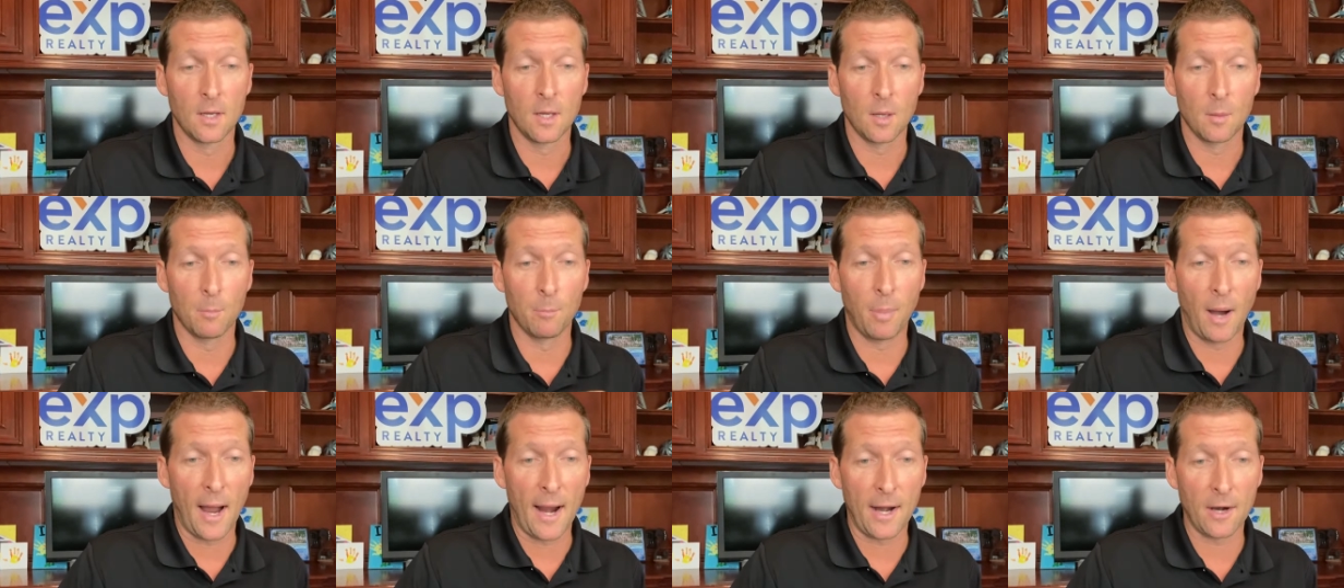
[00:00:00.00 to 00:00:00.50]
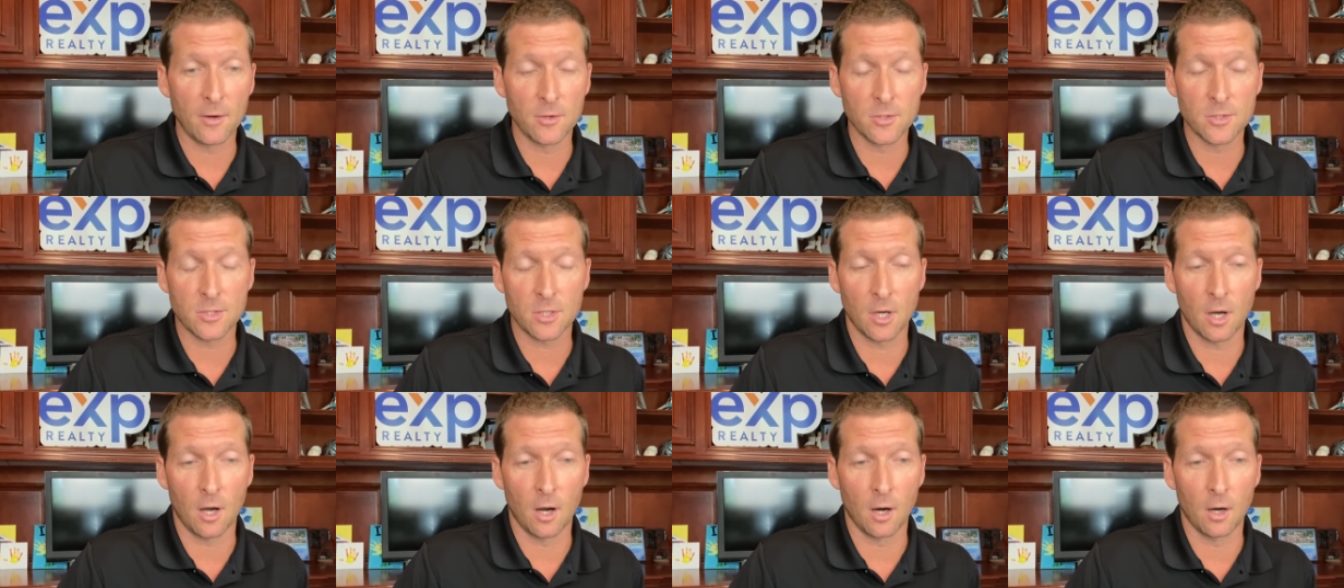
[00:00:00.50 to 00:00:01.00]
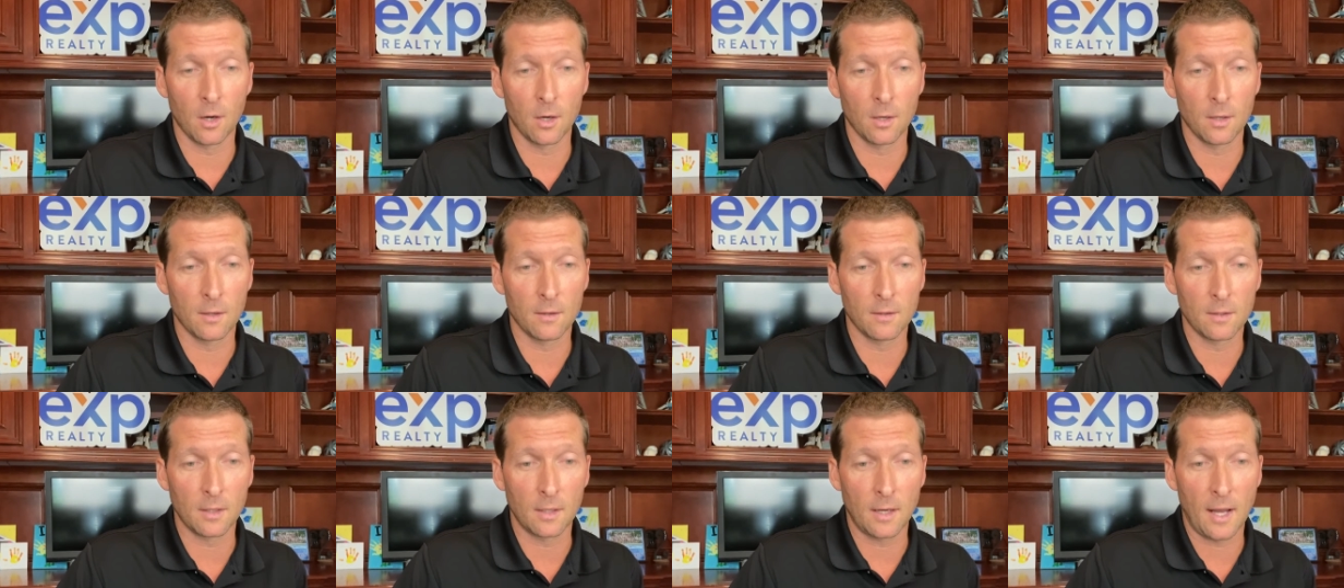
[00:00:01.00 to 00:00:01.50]
Buyers
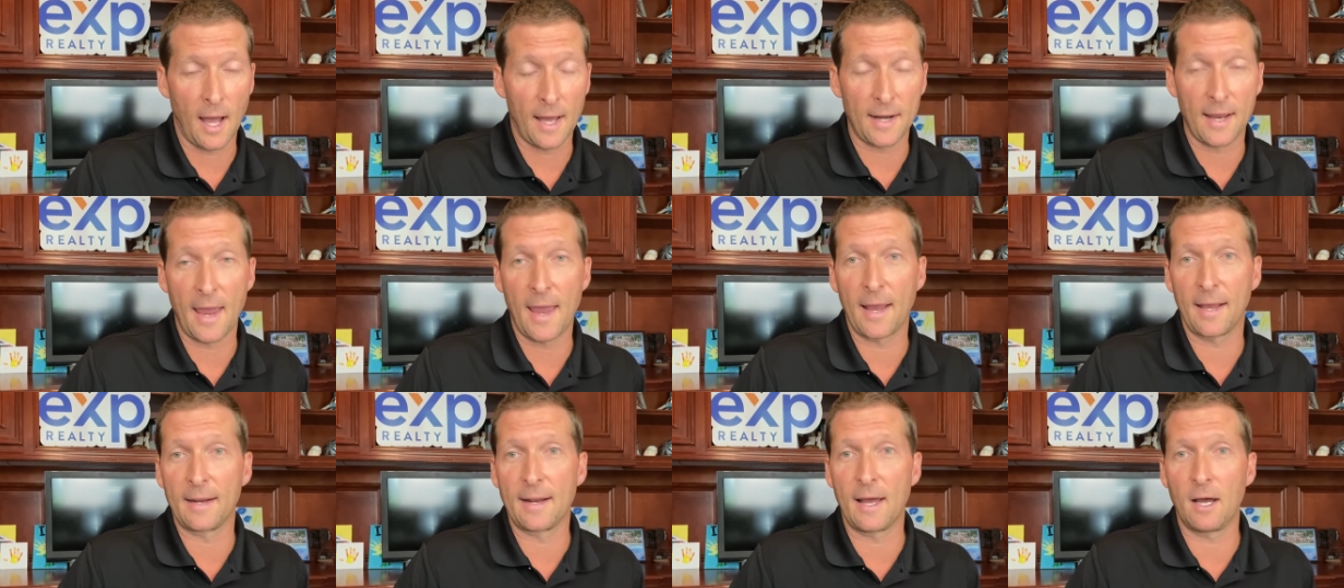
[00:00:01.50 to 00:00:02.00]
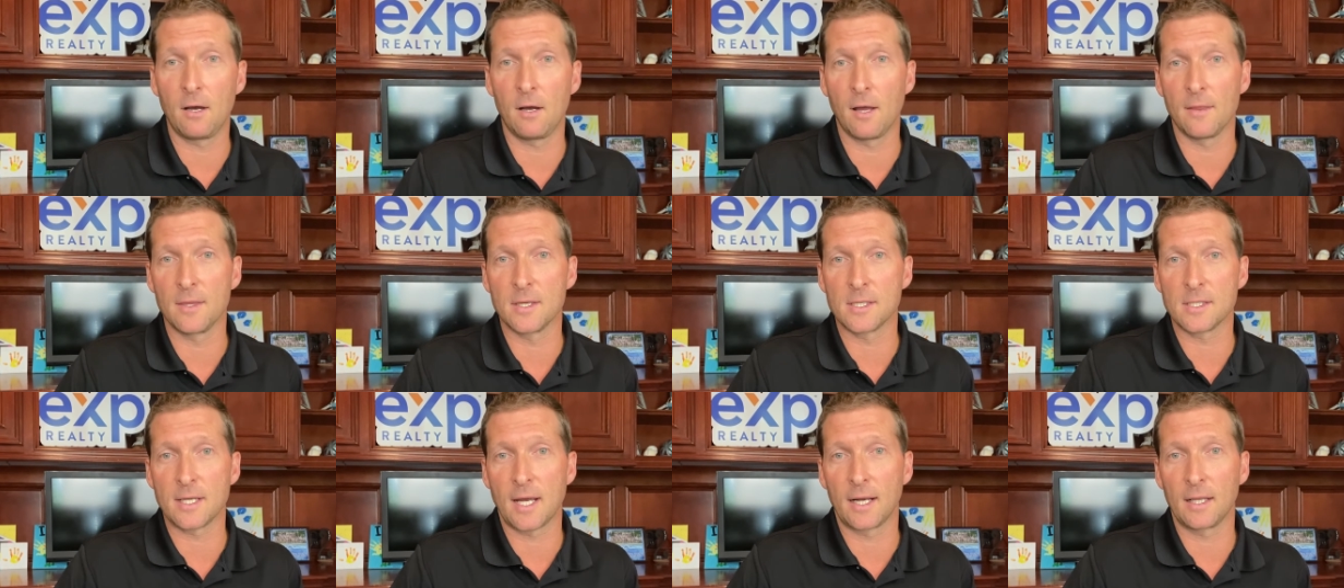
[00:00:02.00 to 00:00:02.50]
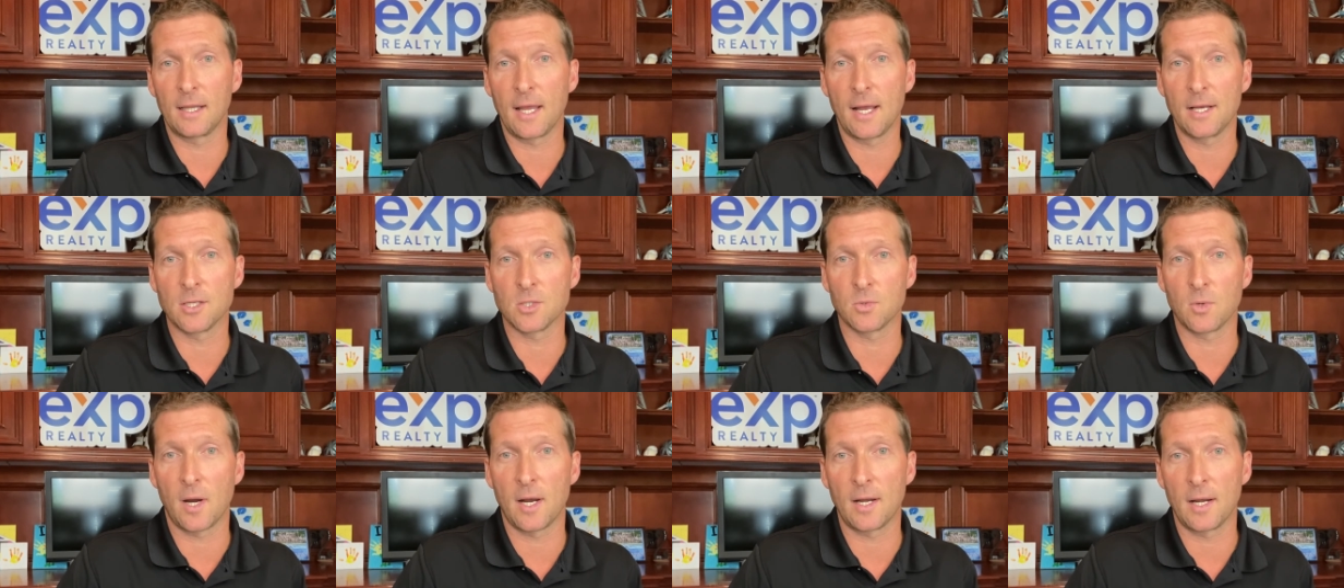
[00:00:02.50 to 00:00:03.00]
are kind of hanging out on the
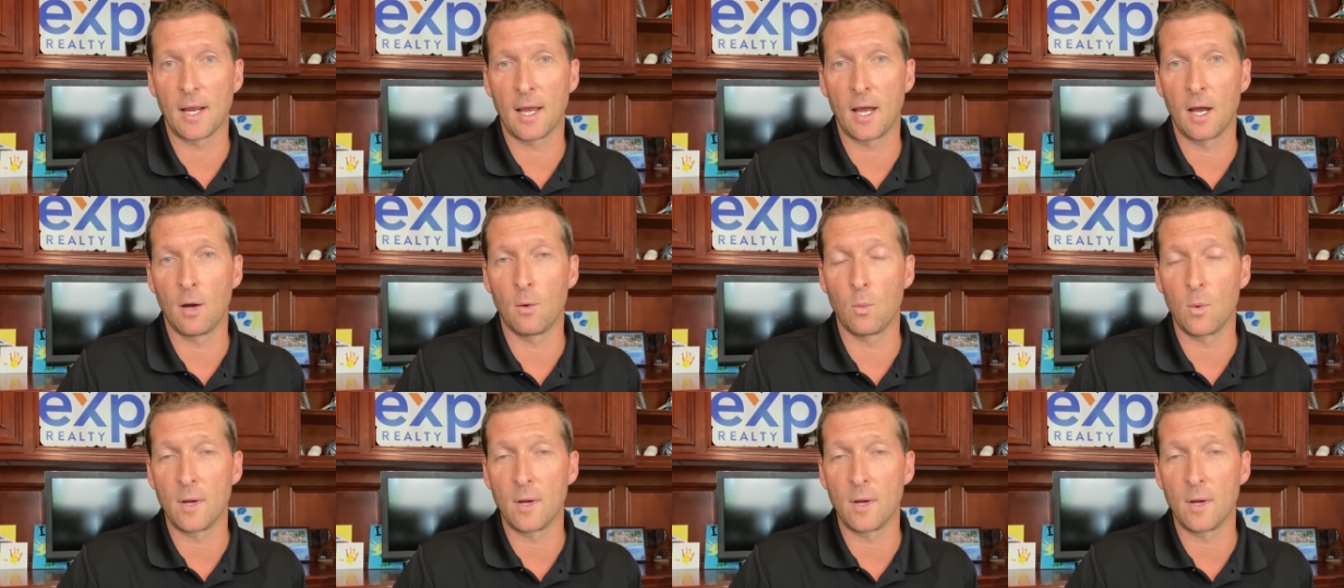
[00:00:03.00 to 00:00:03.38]
sidelines right now.